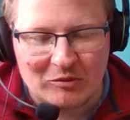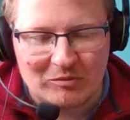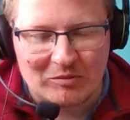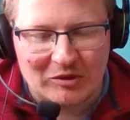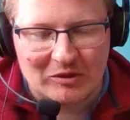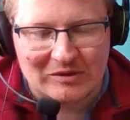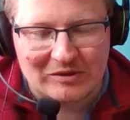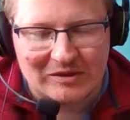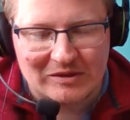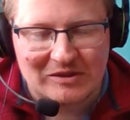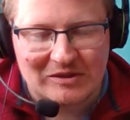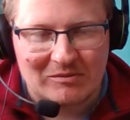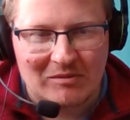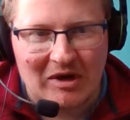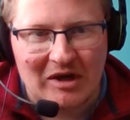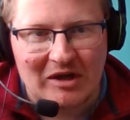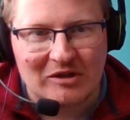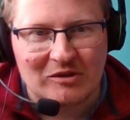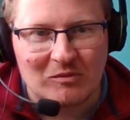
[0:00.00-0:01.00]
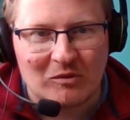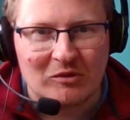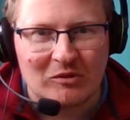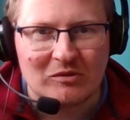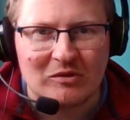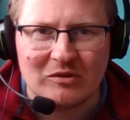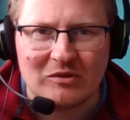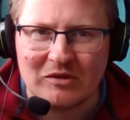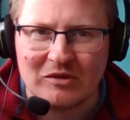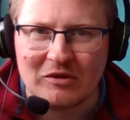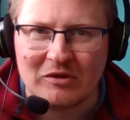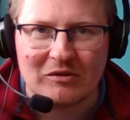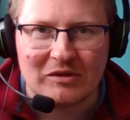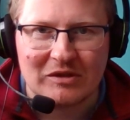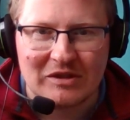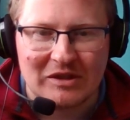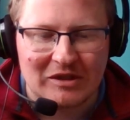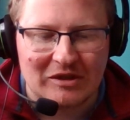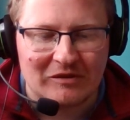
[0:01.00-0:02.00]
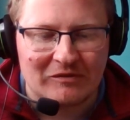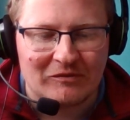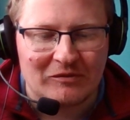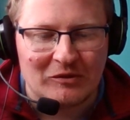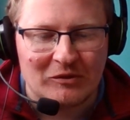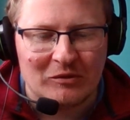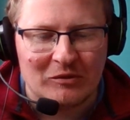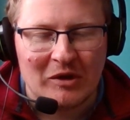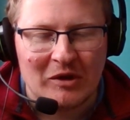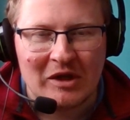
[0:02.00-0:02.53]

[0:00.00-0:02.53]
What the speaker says: because these are max walls, so they're going to take a few